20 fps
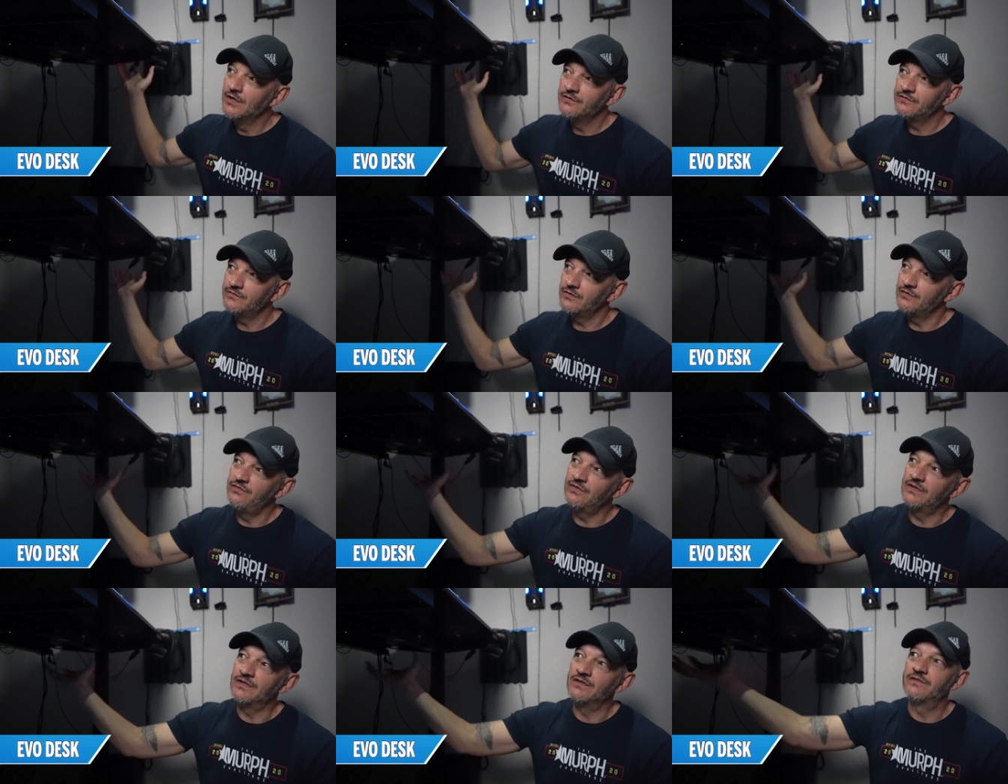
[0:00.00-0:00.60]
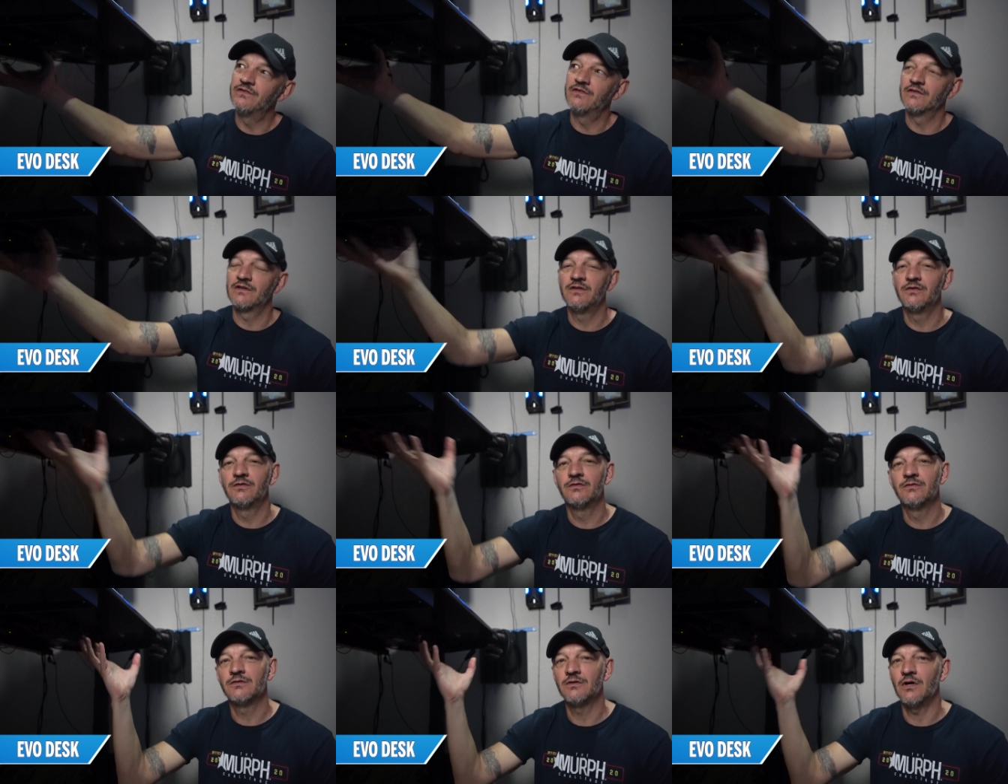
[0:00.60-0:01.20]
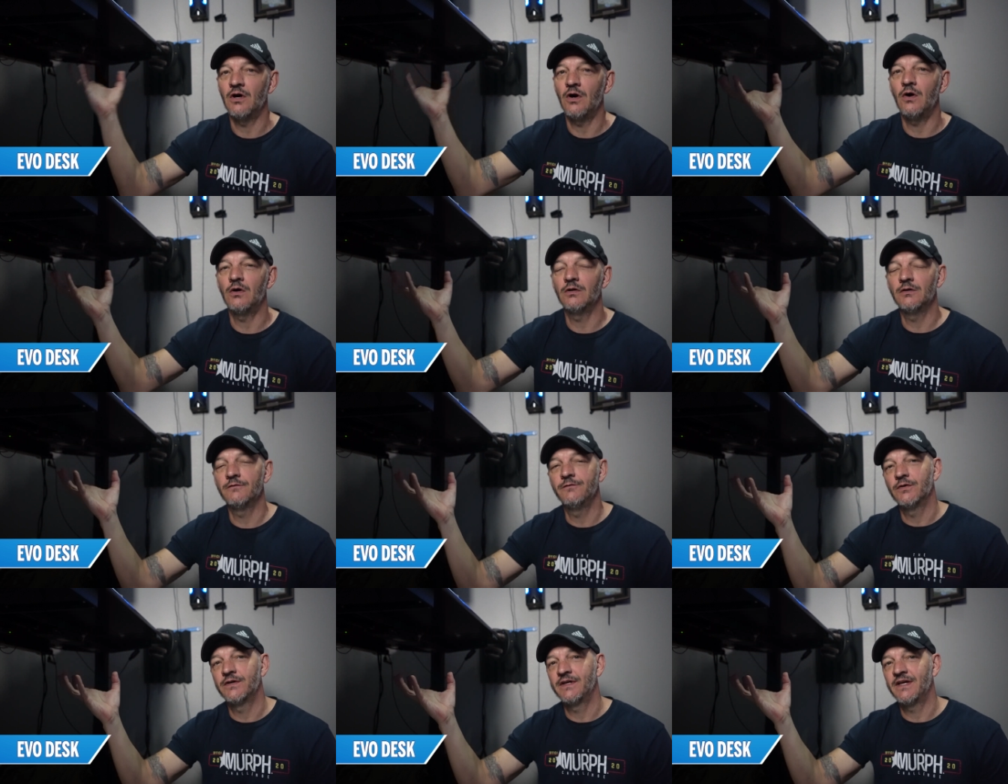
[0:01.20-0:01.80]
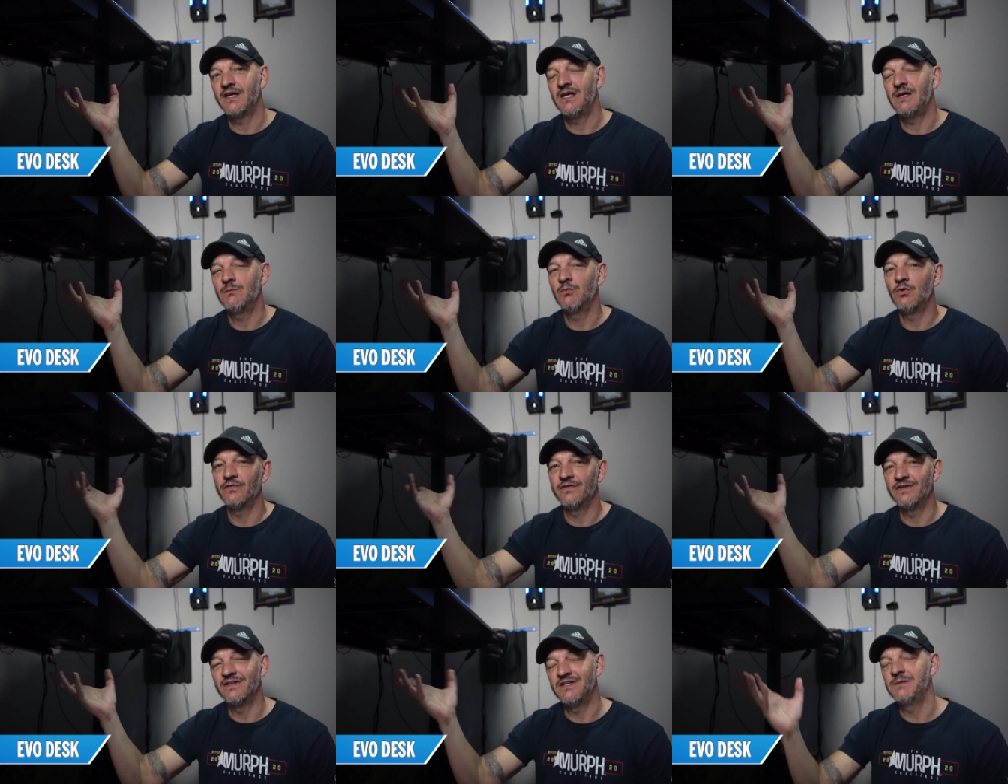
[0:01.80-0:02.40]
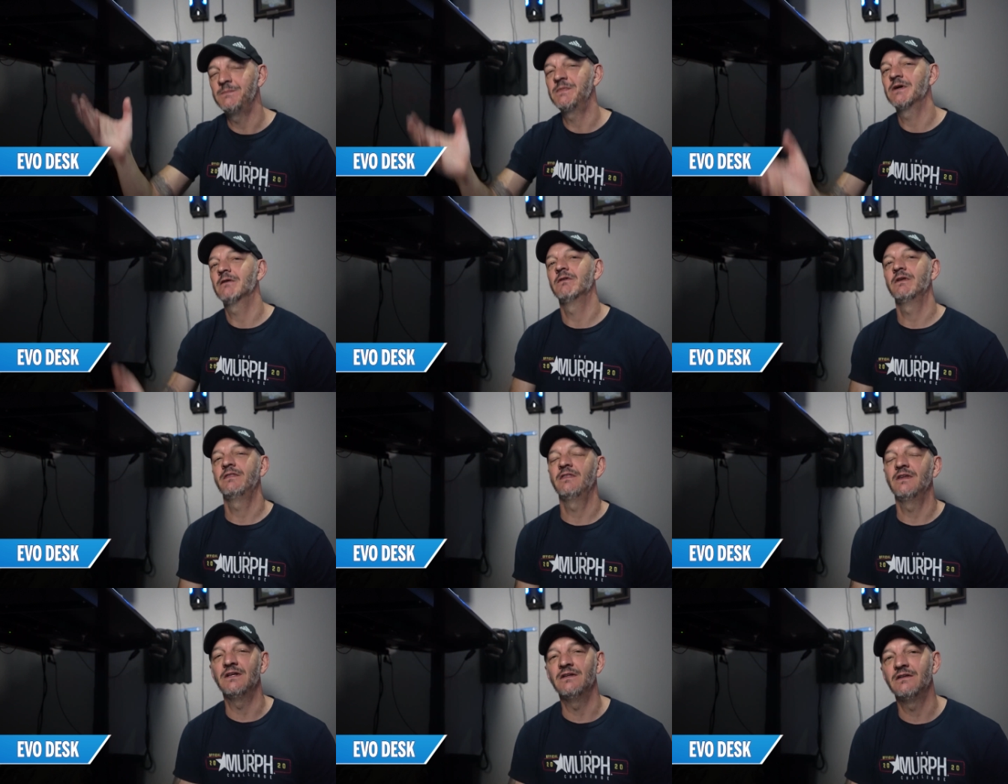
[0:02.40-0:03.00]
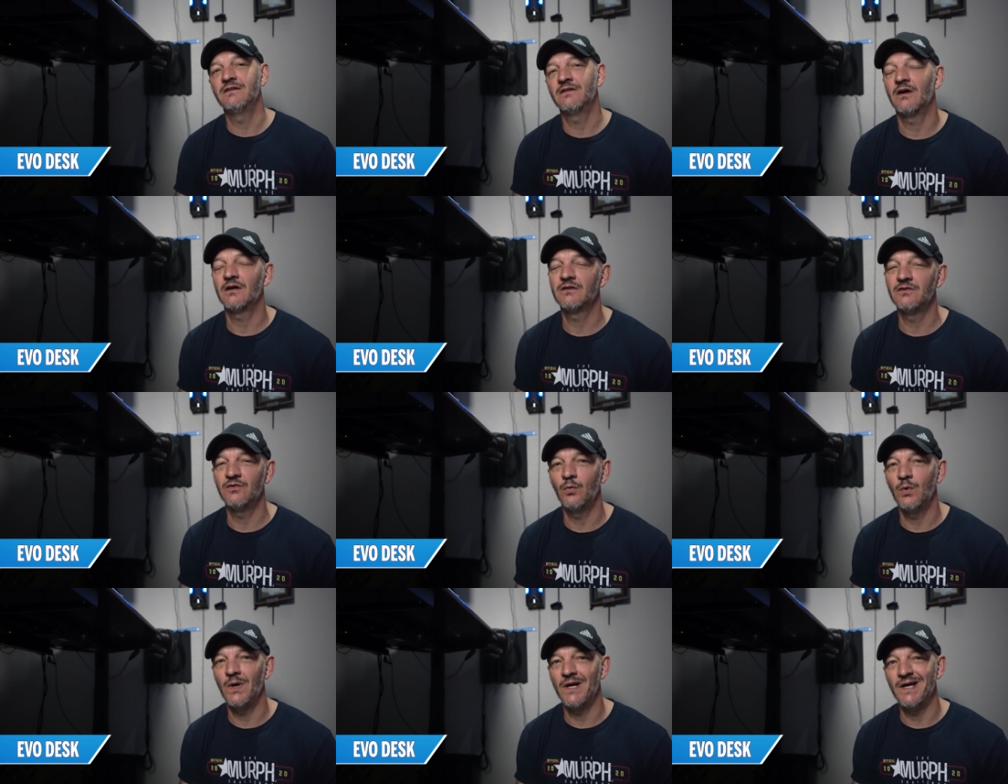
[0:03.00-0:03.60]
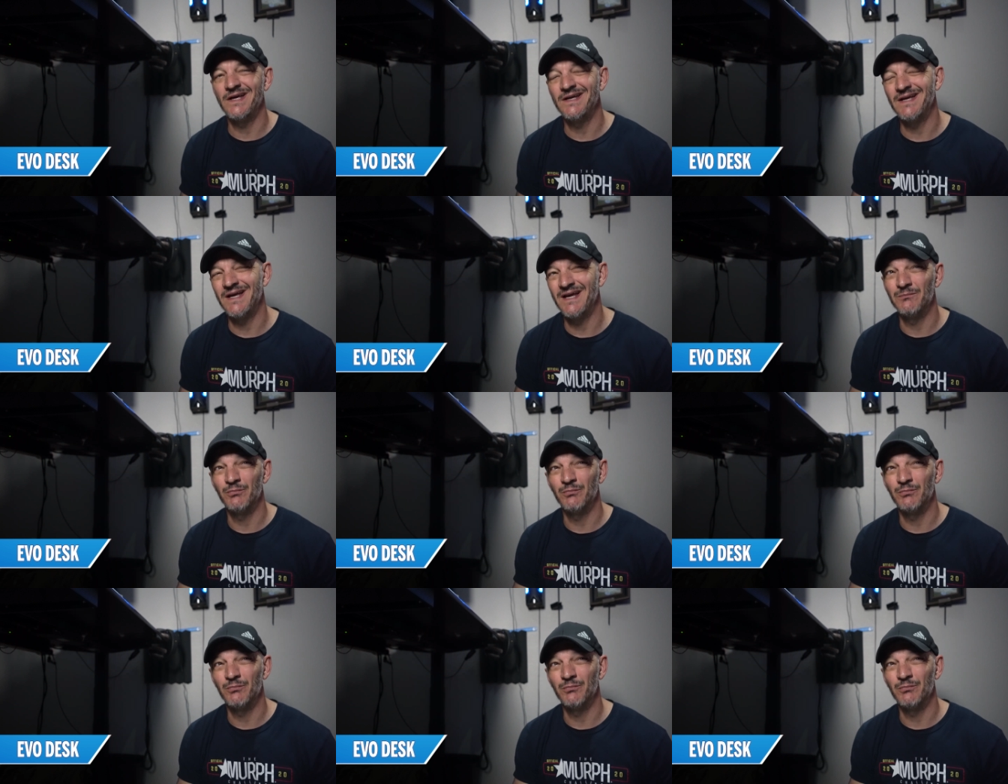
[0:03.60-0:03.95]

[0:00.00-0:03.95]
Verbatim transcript: so that you can secure all of your cables and keep everything tucked away